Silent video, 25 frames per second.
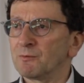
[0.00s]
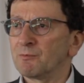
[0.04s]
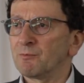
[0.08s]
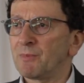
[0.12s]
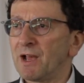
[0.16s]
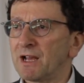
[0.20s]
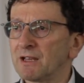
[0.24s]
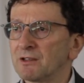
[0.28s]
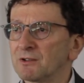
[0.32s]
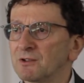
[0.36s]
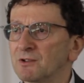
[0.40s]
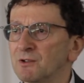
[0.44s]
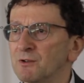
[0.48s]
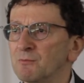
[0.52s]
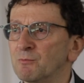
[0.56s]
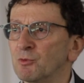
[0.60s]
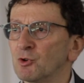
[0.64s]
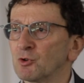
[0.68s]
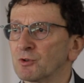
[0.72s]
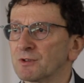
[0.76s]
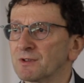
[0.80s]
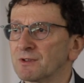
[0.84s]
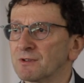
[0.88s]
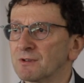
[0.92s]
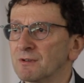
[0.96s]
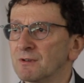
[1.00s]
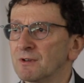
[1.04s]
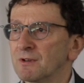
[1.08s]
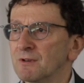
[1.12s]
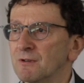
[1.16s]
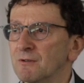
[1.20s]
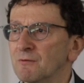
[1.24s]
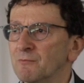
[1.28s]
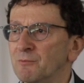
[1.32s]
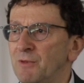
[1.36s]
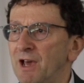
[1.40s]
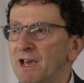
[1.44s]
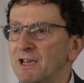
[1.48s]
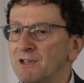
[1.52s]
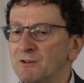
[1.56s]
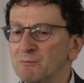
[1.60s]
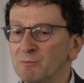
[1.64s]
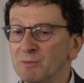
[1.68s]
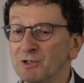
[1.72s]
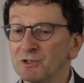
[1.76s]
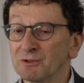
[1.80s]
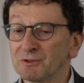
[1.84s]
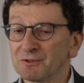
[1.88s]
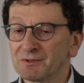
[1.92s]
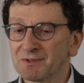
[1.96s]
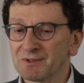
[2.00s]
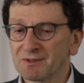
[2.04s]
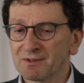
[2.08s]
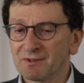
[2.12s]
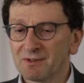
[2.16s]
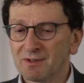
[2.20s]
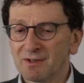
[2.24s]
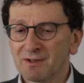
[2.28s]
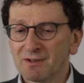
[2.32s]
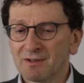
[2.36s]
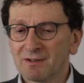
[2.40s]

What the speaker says: balance your books, pay your bills.